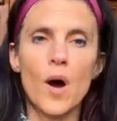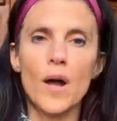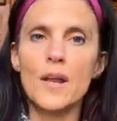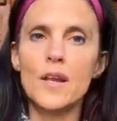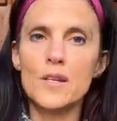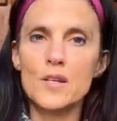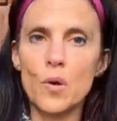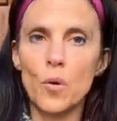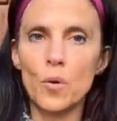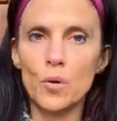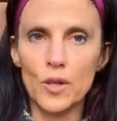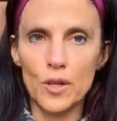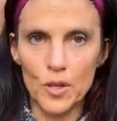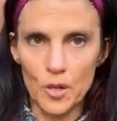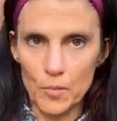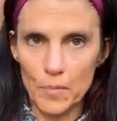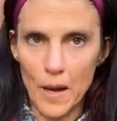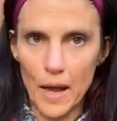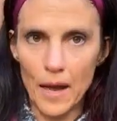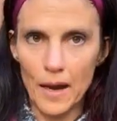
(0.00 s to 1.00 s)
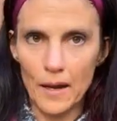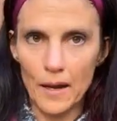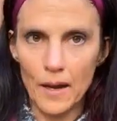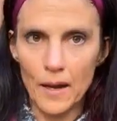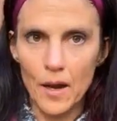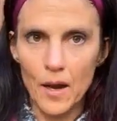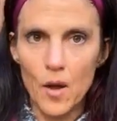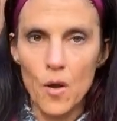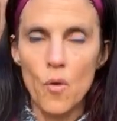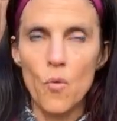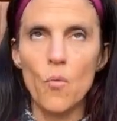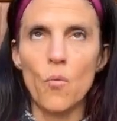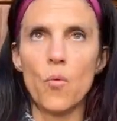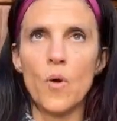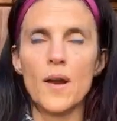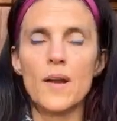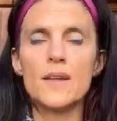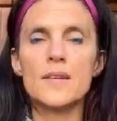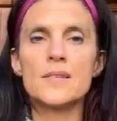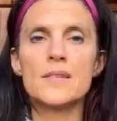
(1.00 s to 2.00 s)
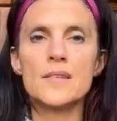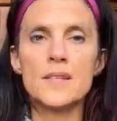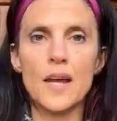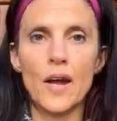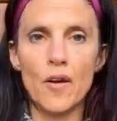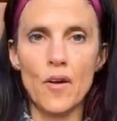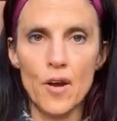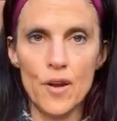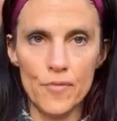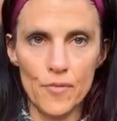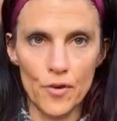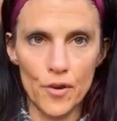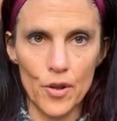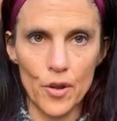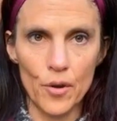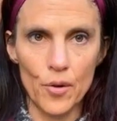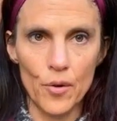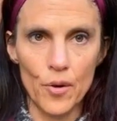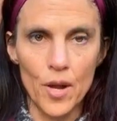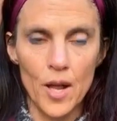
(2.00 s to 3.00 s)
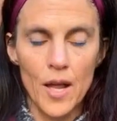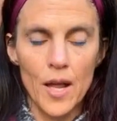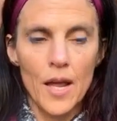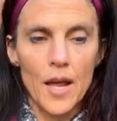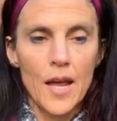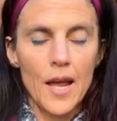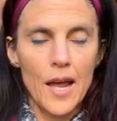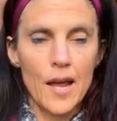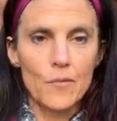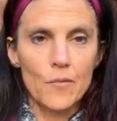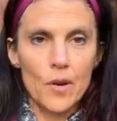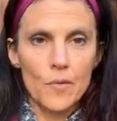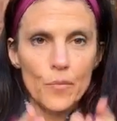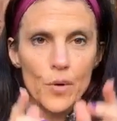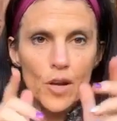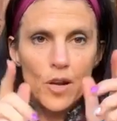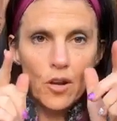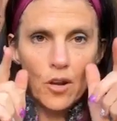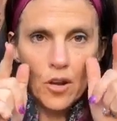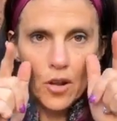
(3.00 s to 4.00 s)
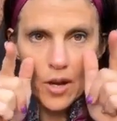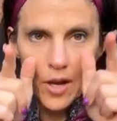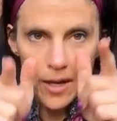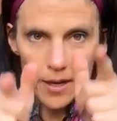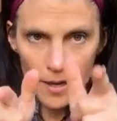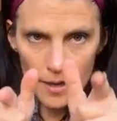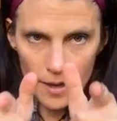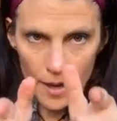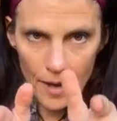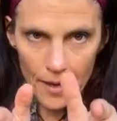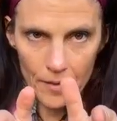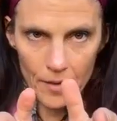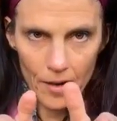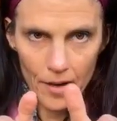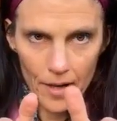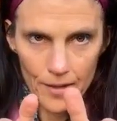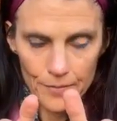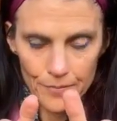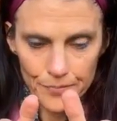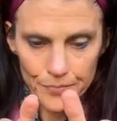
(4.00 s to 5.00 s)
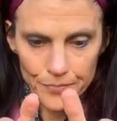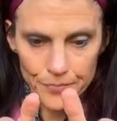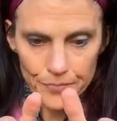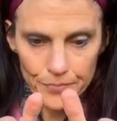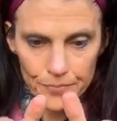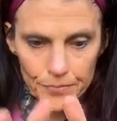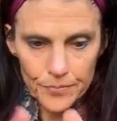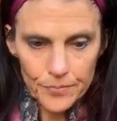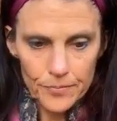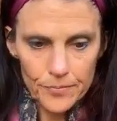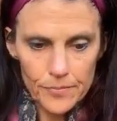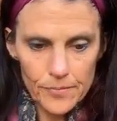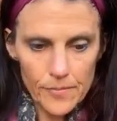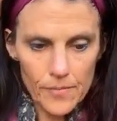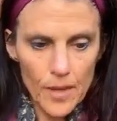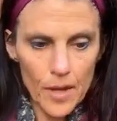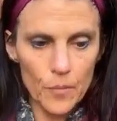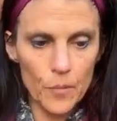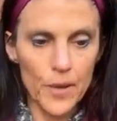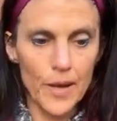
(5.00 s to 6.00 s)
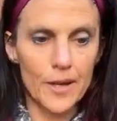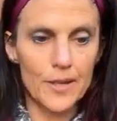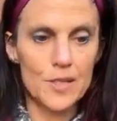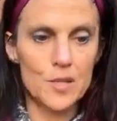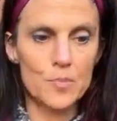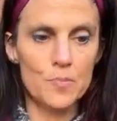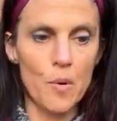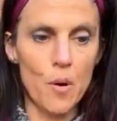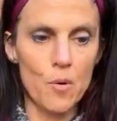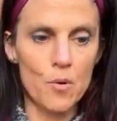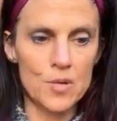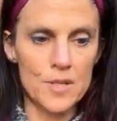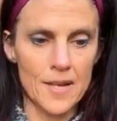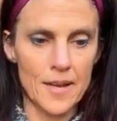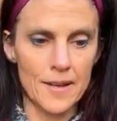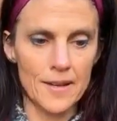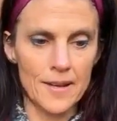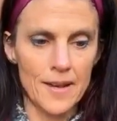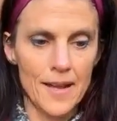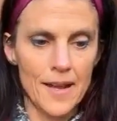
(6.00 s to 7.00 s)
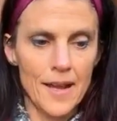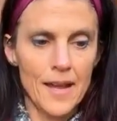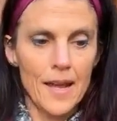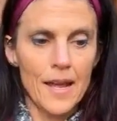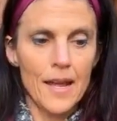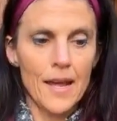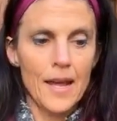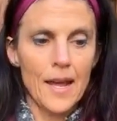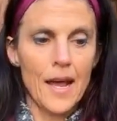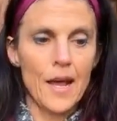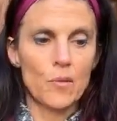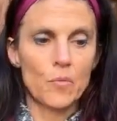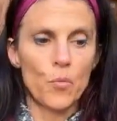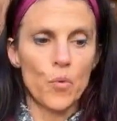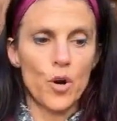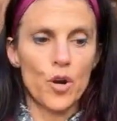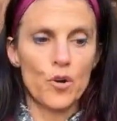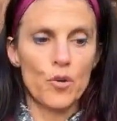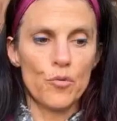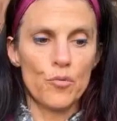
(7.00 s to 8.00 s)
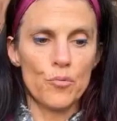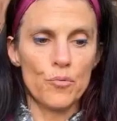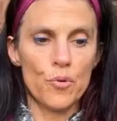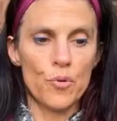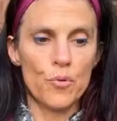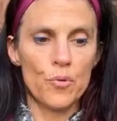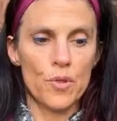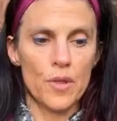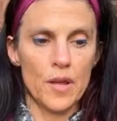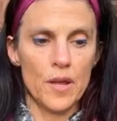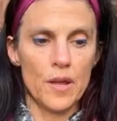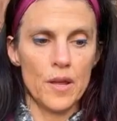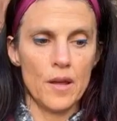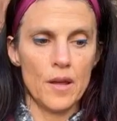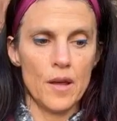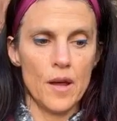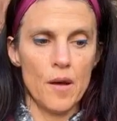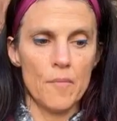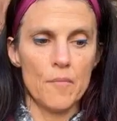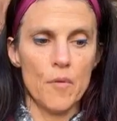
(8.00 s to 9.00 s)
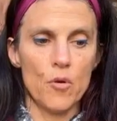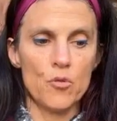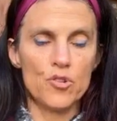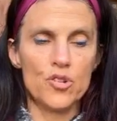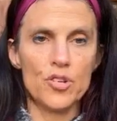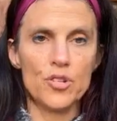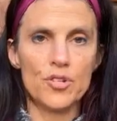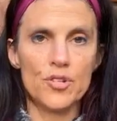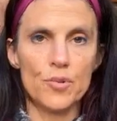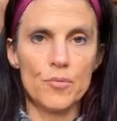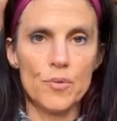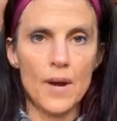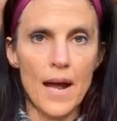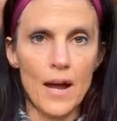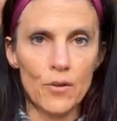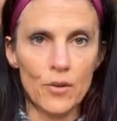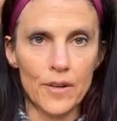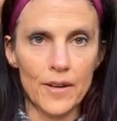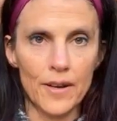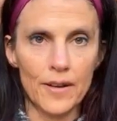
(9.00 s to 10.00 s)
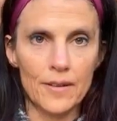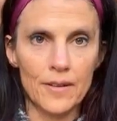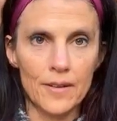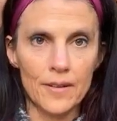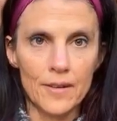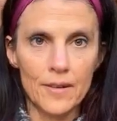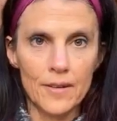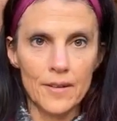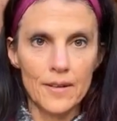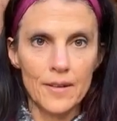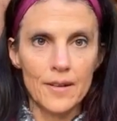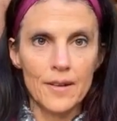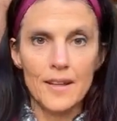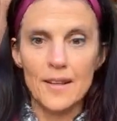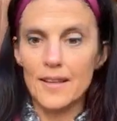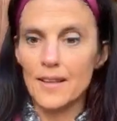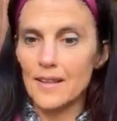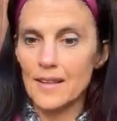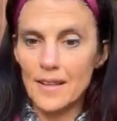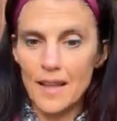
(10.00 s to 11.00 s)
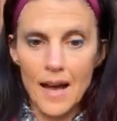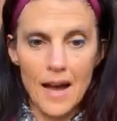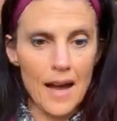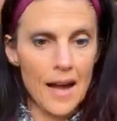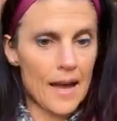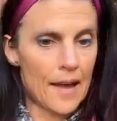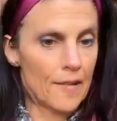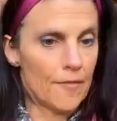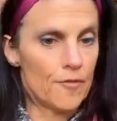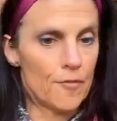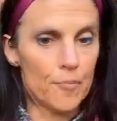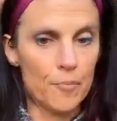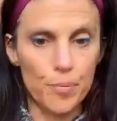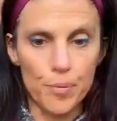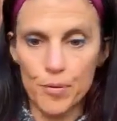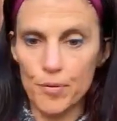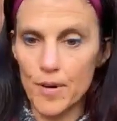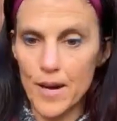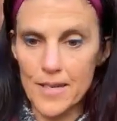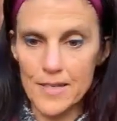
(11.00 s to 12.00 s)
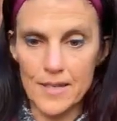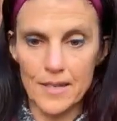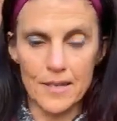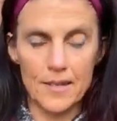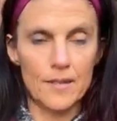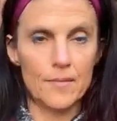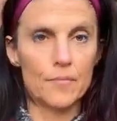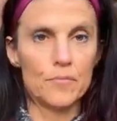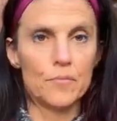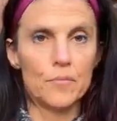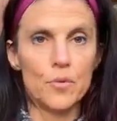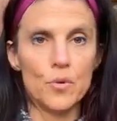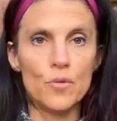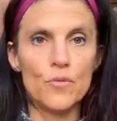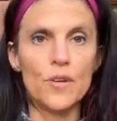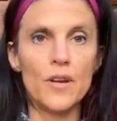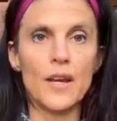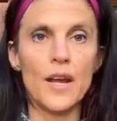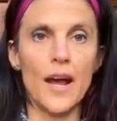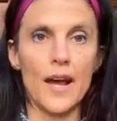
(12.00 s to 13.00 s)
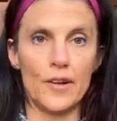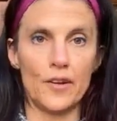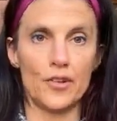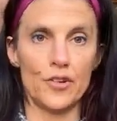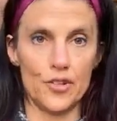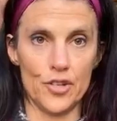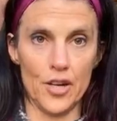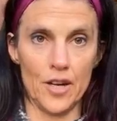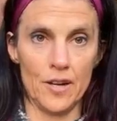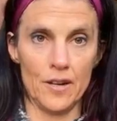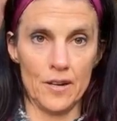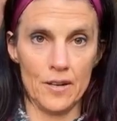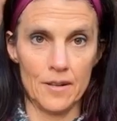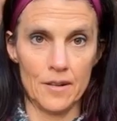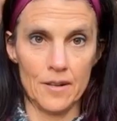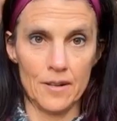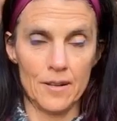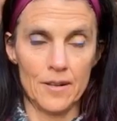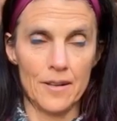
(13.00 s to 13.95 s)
what is holding you back? What is scary for you? And when we look at it head on and we expose it and work through the emotions around it, live, present, moving energy,